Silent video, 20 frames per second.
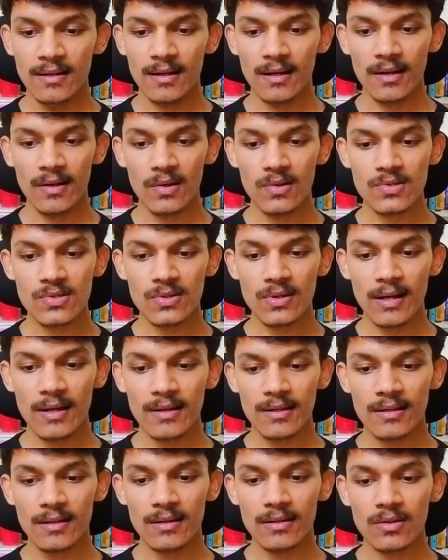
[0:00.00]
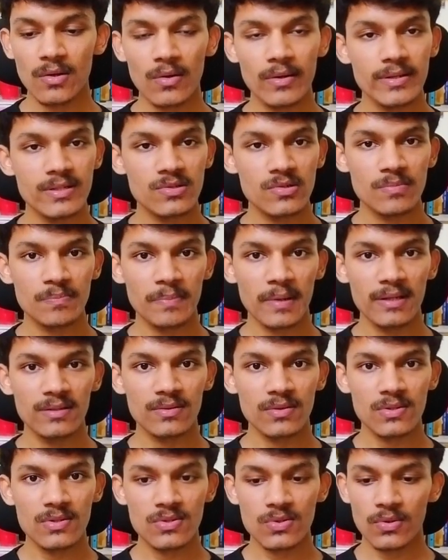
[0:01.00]
I also had a knowledge on
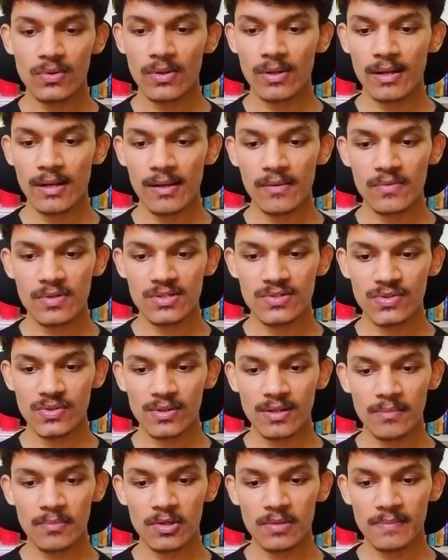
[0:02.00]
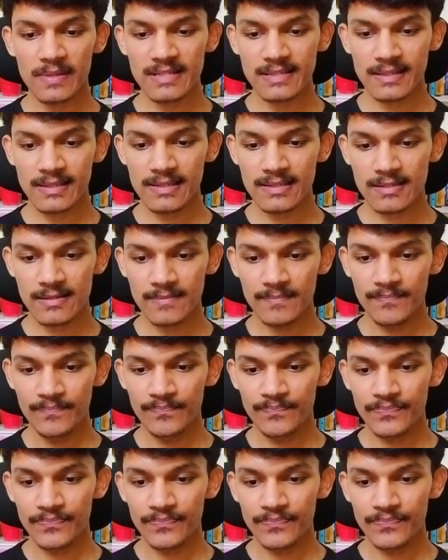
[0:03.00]
Python, so I was sure about my skills.